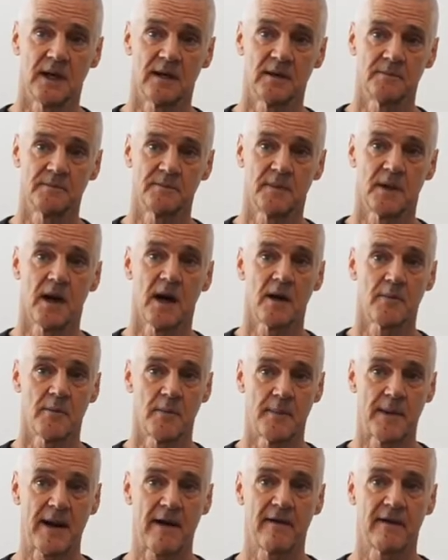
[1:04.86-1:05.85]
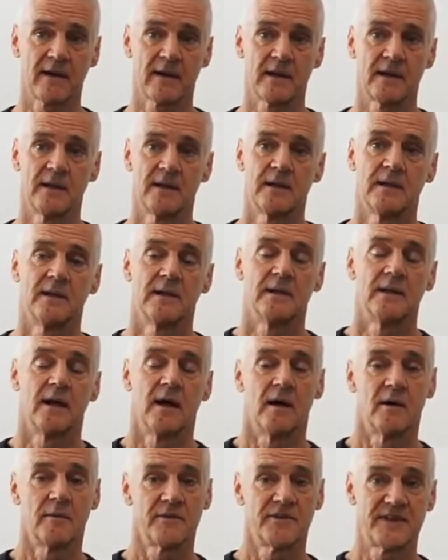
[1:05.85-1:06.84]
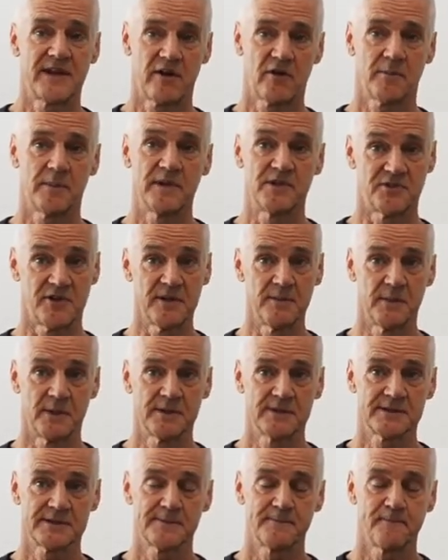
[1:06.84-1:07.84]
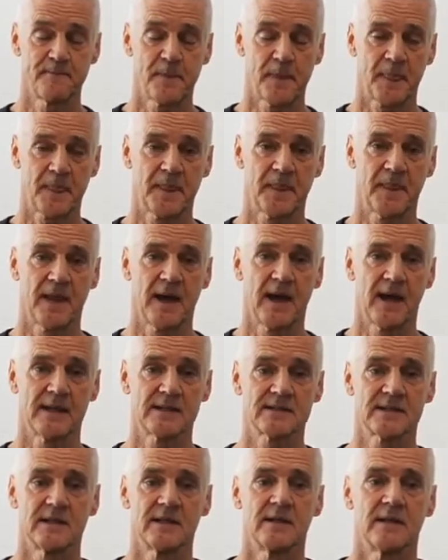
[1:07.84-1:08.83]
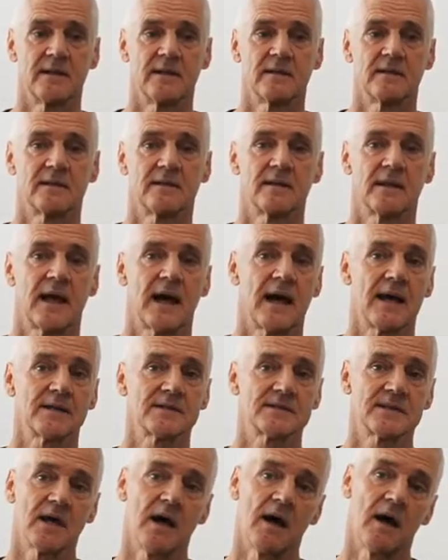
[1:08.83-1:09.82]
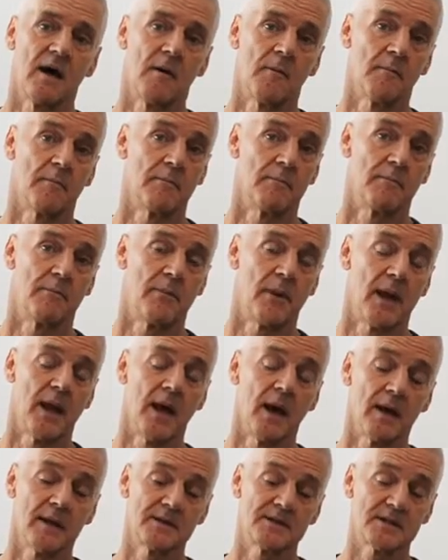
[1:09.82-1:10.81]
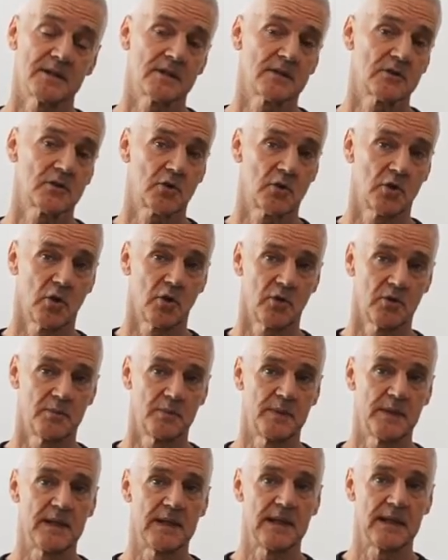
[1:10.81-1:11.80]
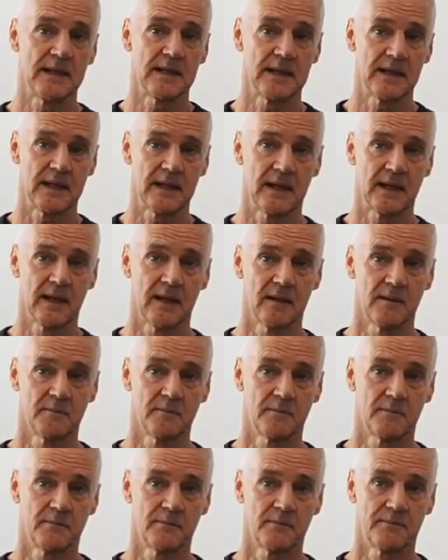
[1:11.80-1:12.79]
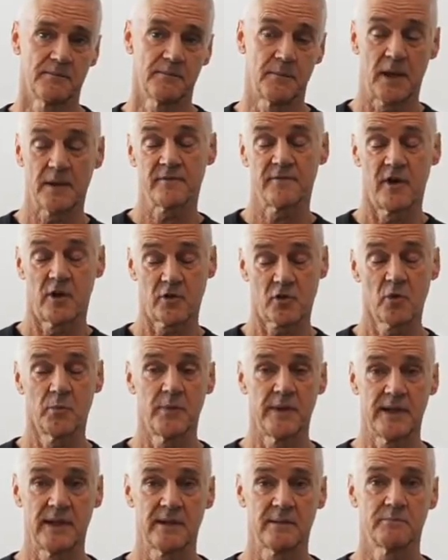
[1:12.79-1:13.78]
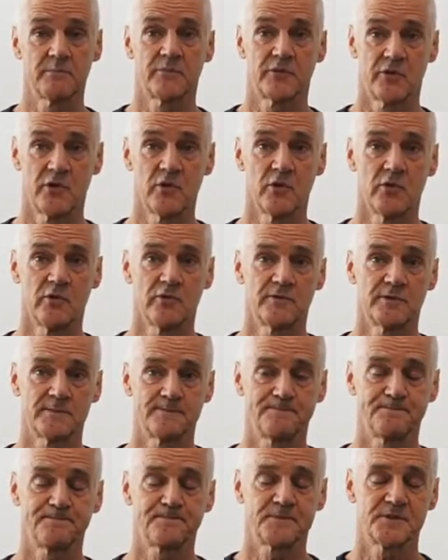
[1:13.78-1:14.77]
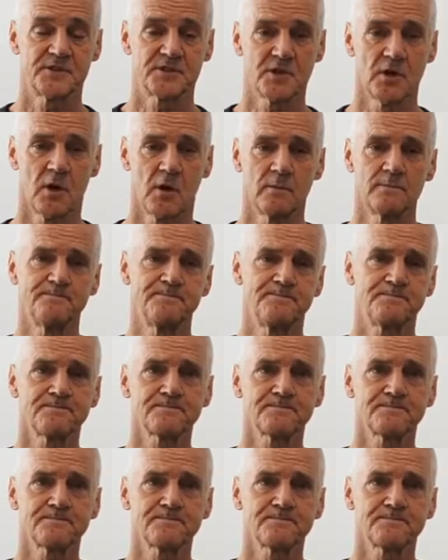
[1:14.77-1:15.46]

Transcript: um, hyperbaric um, therapy treatment that that um, blood could be um, blood flow could be improved. Mm-hmm. So